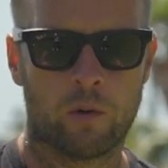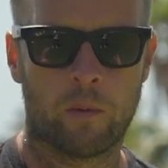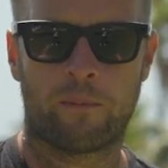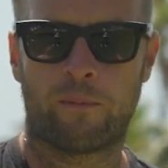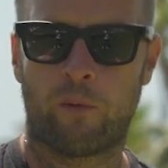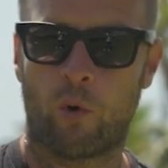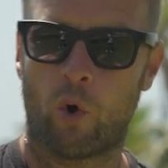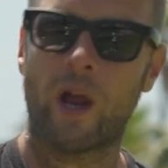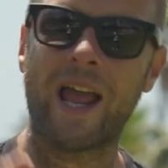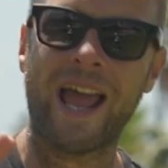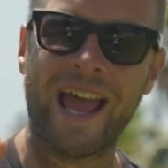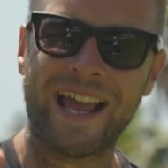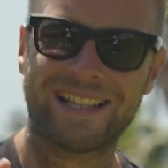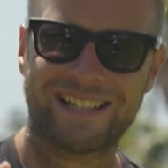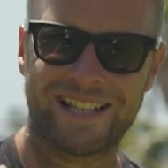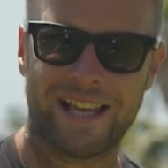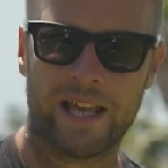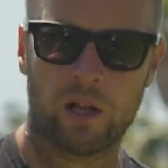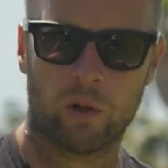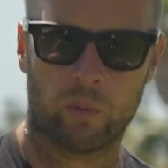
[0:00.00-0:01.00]
4,
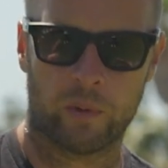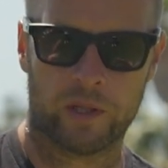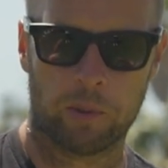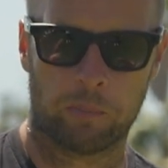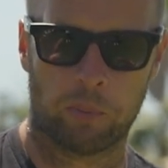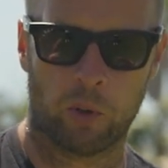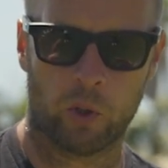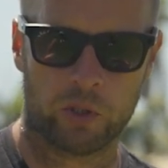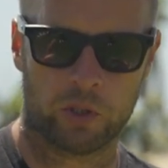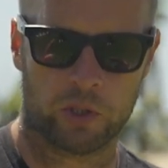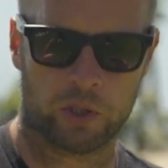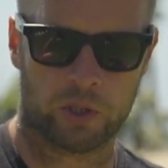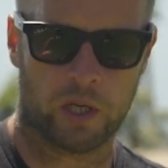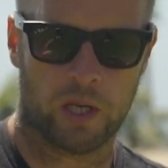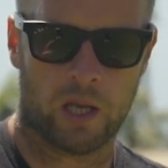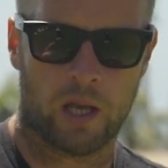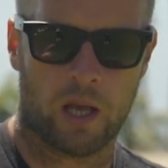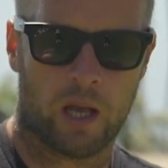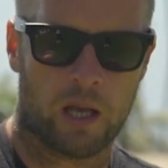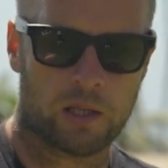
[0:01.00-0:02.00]
exhale with the punch.
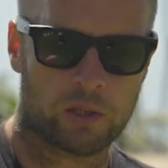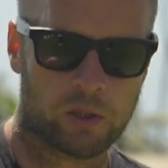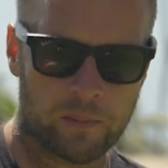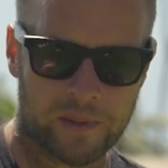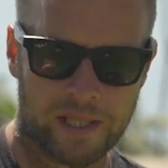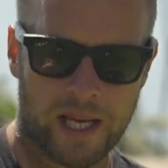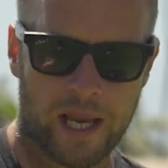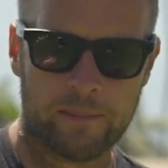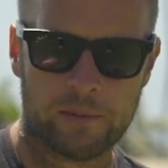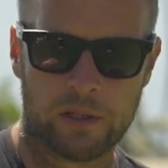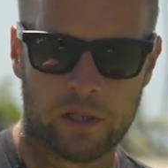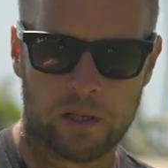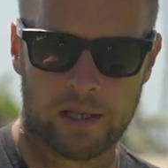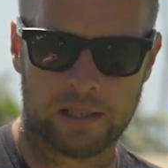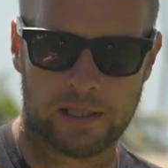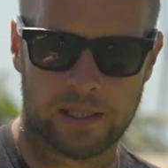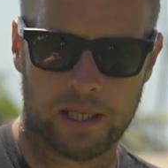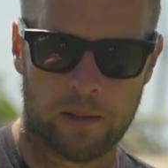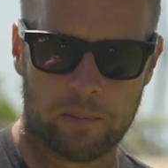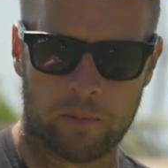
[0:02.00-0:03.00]
Sometimes I
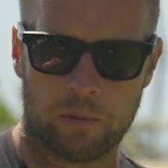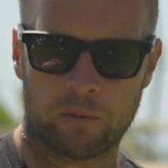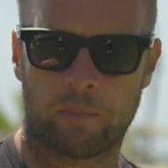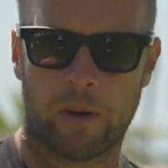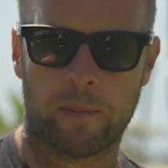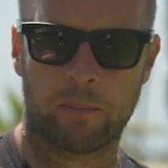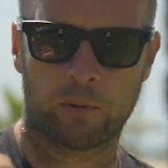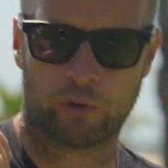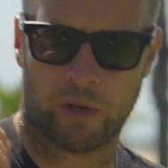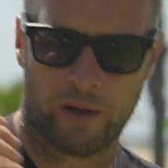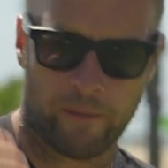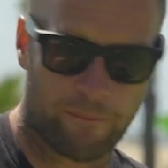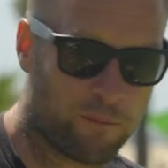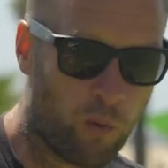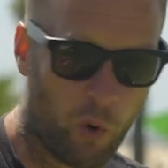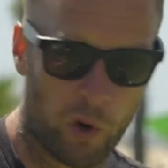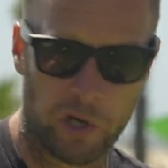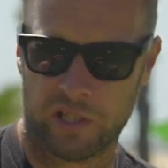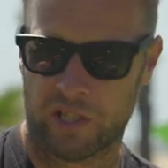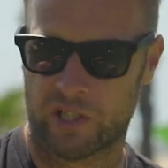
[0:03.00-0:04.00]
see people trying to
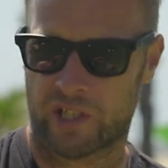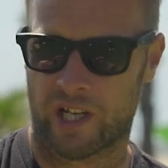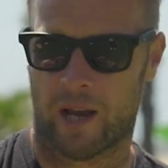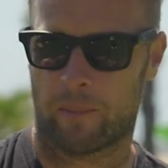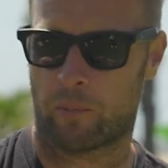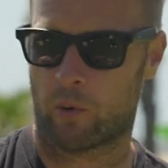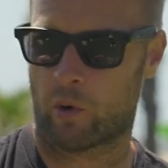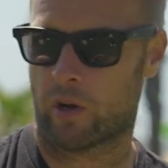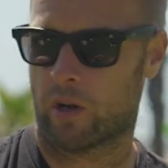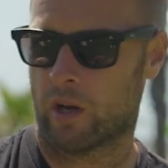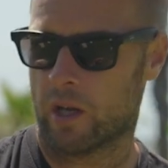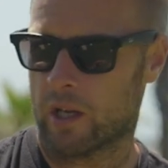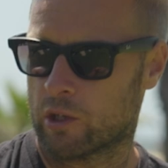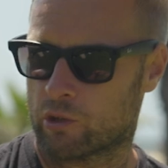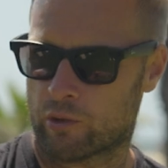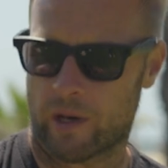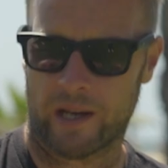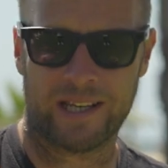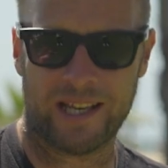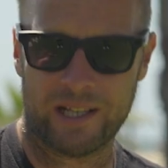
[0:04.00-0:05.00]
force the jab or
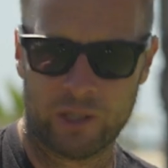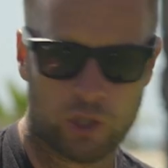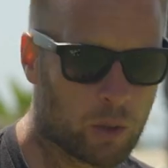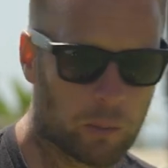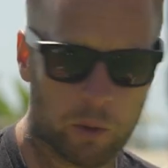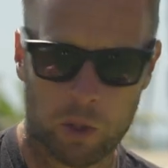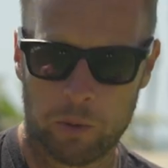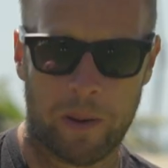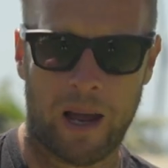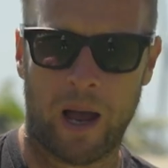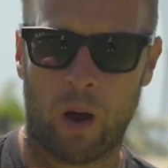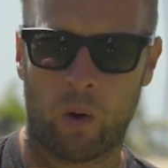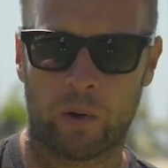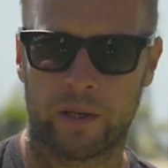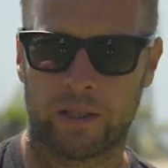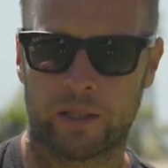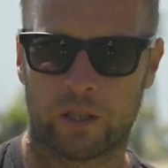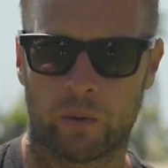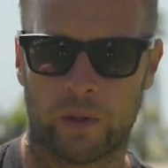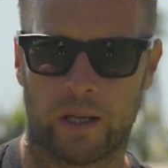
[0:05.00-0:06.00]
try and get too much power
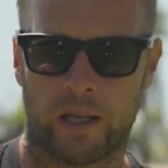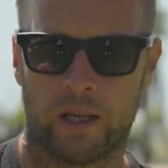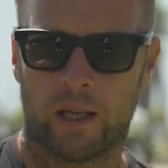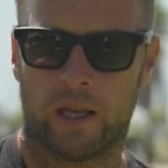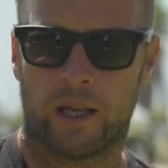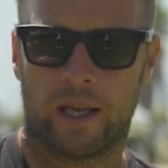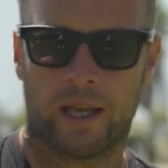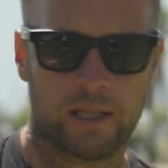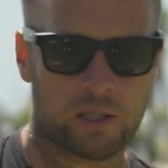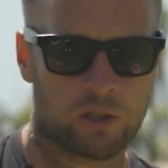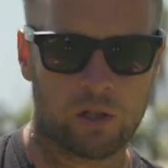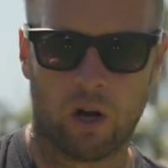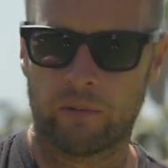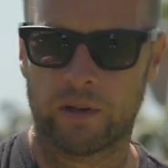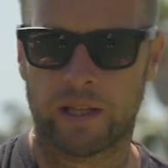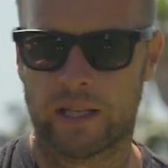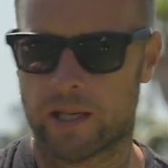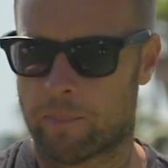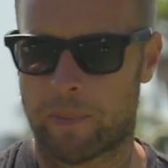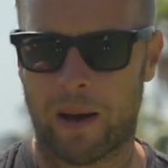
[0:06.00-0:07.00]
into it. It's not
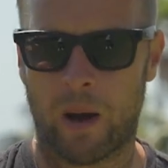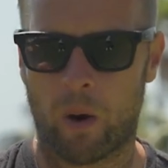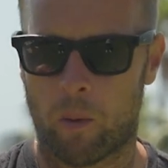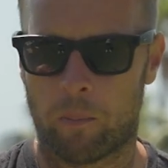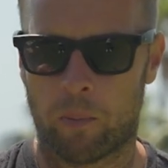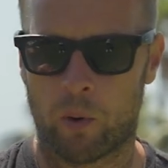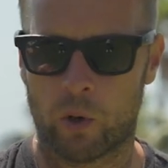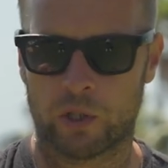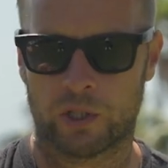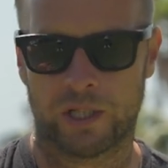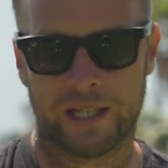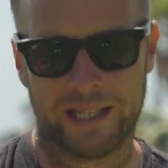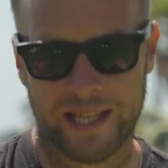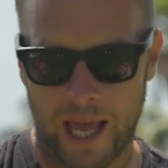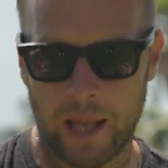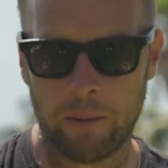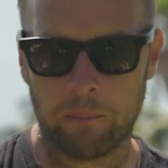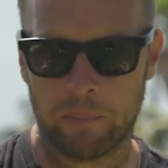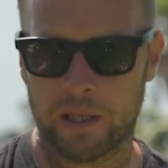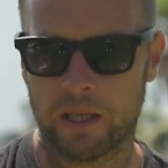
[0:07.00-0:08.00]
really a power punch. It
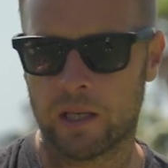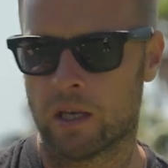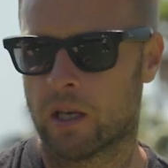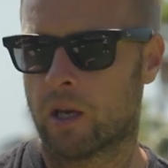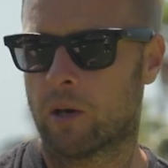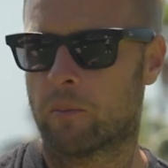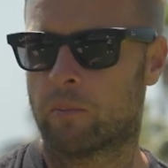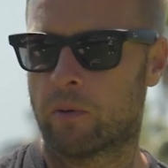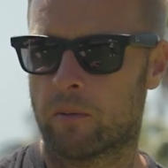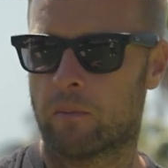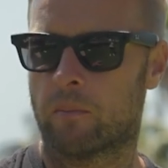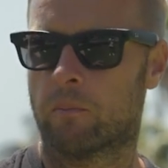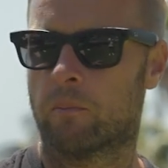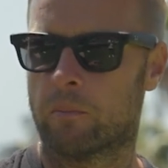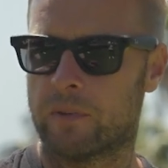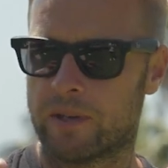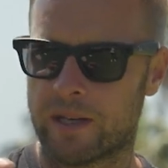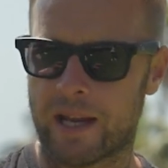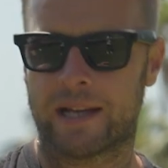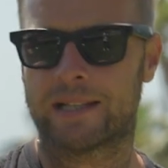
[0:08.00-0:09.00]
can be, but
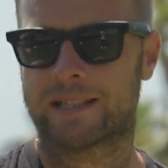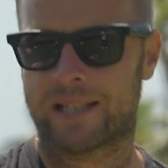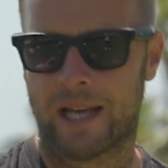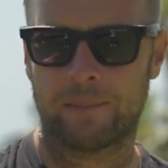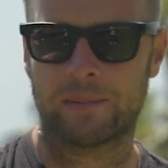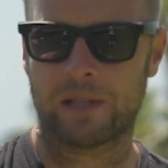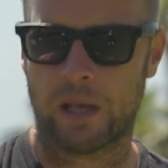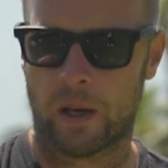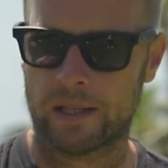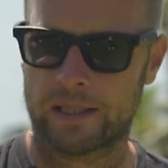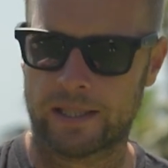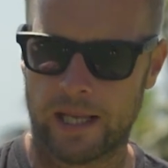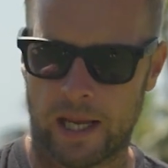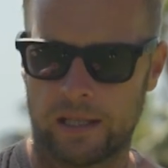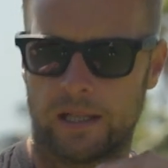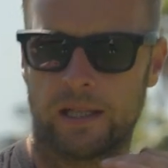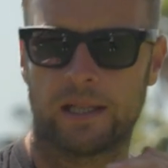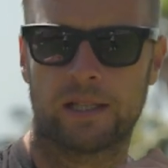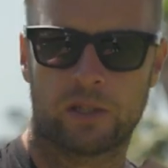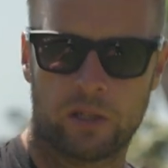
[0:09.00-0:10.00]
9 times out of
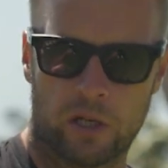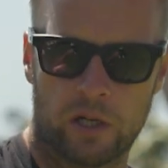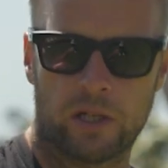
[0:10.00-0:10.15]
10 it's there